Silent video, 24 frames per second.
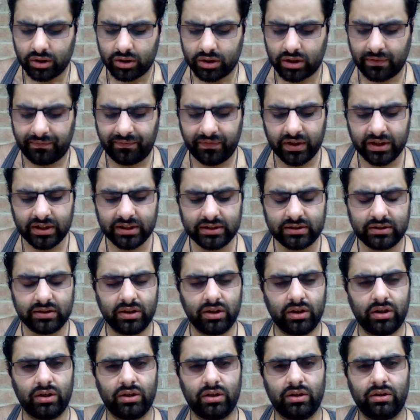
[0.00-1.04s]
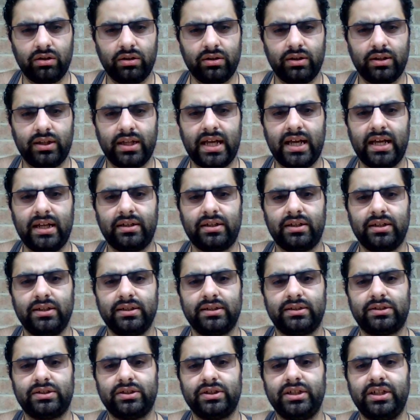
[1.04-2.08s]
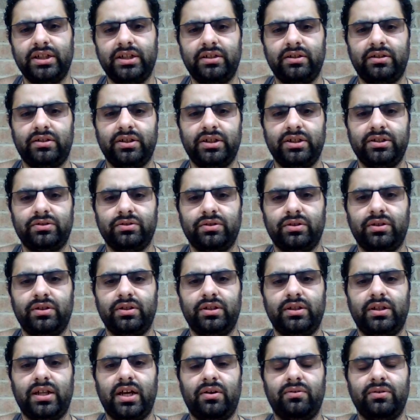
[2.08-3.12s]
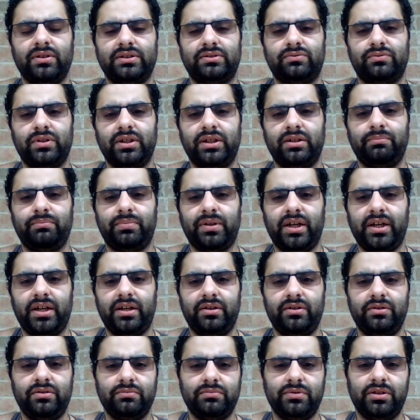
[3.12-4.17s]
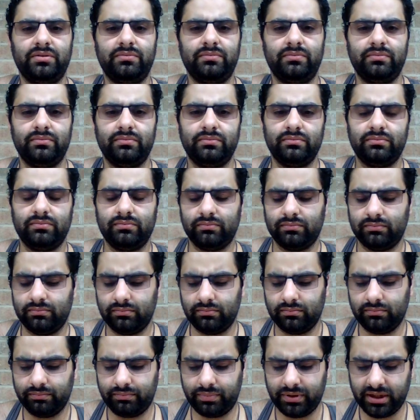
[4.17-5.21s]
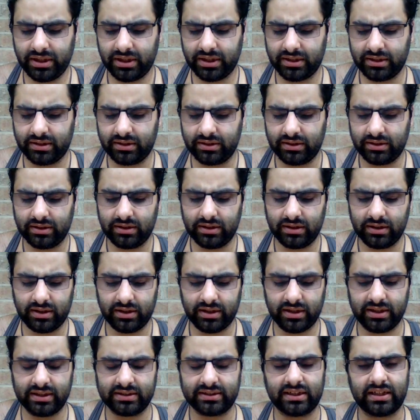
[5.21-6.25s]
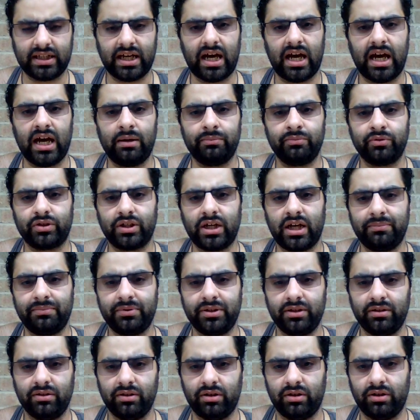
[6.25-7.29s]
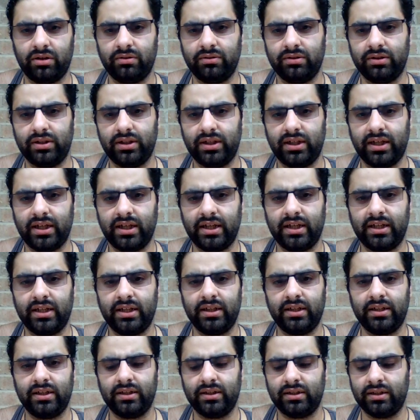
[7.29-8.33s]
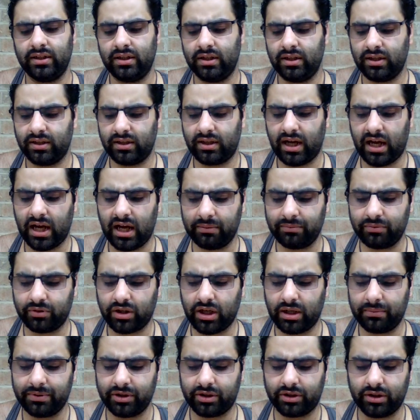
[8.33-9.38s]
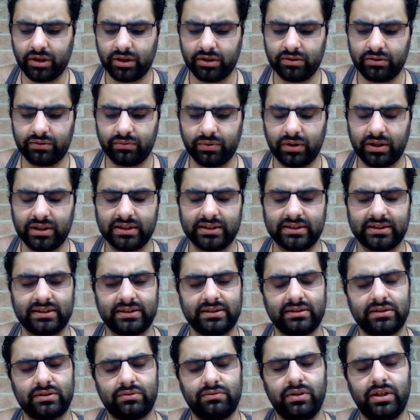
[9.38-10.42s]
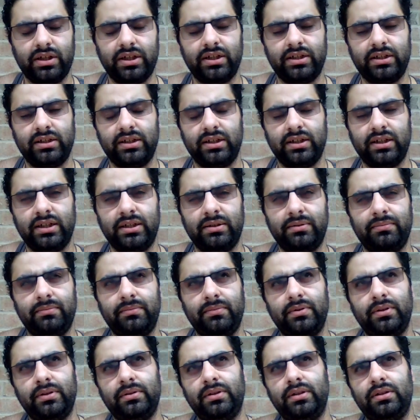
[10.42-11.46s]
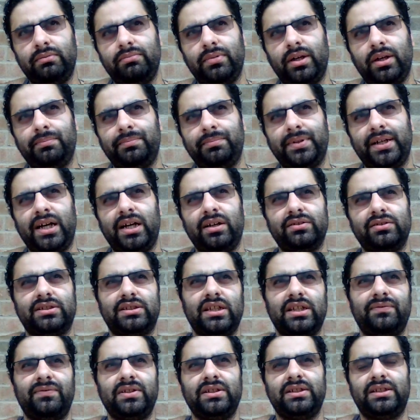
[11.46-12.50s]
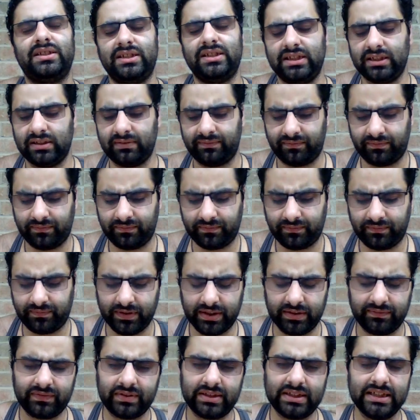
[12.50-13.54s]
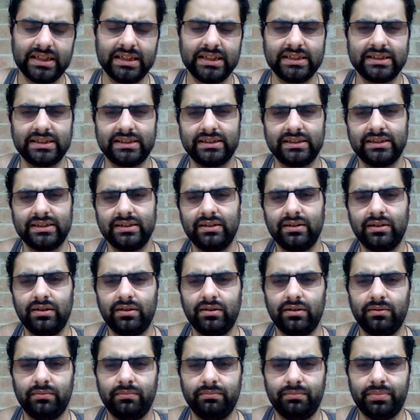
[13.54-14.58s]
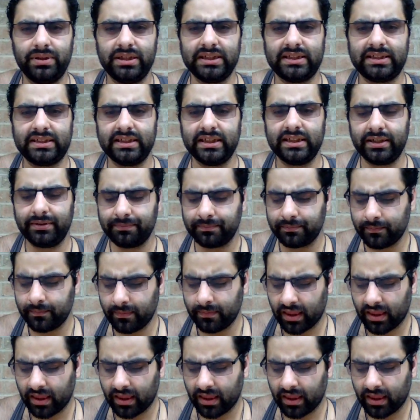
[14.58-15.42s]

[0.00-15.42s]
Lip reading: The first law that historian agrees on that was written by a human being is the Hammurabi law, and the Hammurabi Code was written in about 1750s BC,